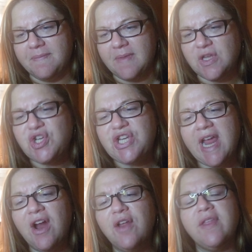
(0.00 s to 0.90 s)

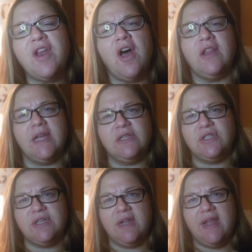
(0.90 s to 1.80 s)
Share the
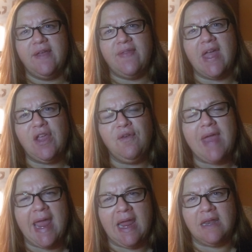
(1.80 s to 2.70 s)
knowledge that you
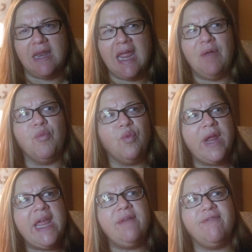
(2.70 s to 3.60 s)
gain. It
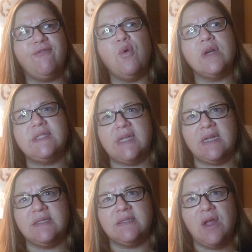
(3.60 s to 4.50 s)

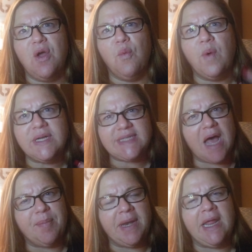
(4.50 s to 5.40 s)
reinforces what is
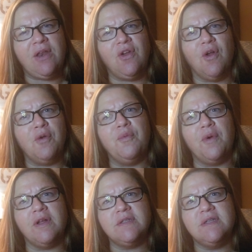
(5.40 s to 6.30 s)
happening in your own
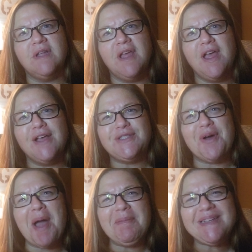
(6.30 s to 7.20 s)
world. So
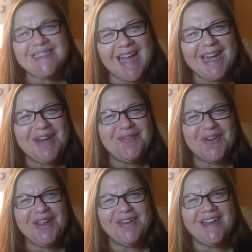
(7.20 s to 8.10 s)
I'm excited for
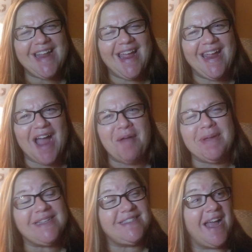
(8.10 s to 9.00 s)
you today. I'm
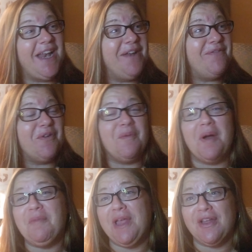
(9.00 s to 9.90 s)
excited for
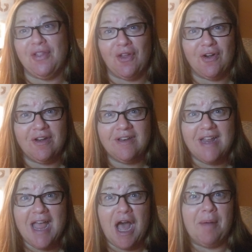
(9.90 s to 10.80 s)
what we could learn.
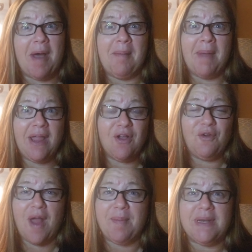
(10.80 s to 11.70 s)
I might go
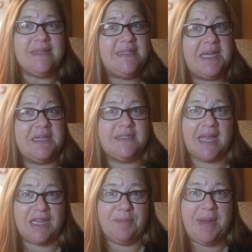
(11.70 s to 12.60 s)
grab an
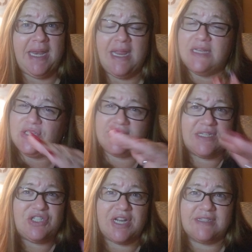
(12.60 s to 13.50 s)
encyclopedia just
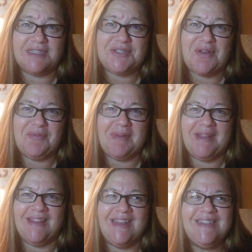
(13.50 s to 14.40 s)
to check this off my
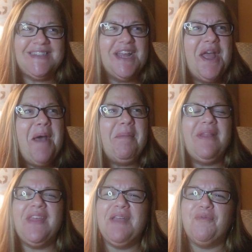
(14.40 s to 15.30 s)
list. But I
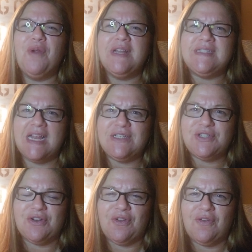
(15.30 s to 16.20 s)
think if we're
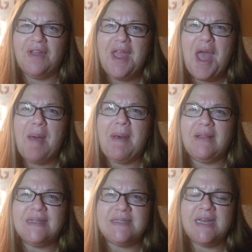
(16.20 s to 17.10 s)
intentional about
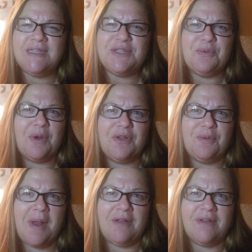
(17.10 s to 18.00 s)
listening to the world
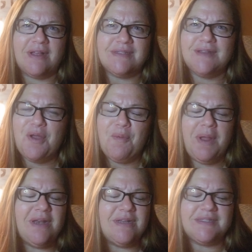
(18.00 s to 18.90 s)
around us,
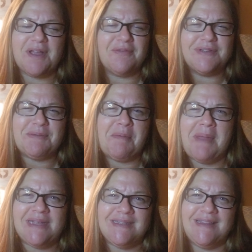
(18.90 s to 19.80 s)
we could discover some
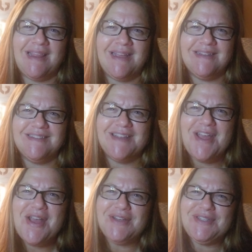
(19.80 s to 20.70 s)
amazing things.
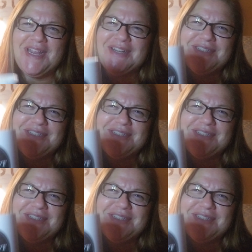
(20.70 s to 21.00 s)
So here's